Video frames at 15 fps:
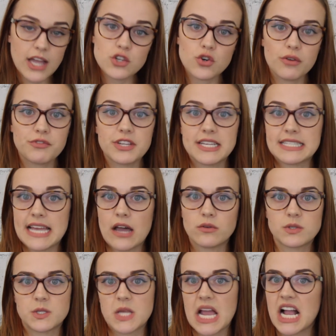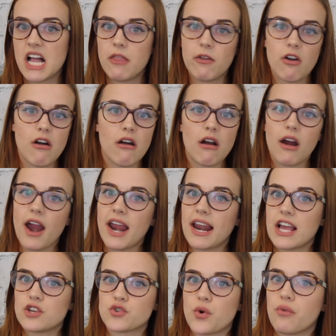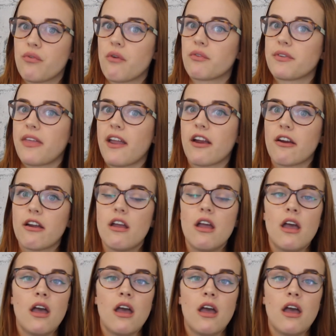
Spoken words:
drove to his house. I got in the car and I drove over there.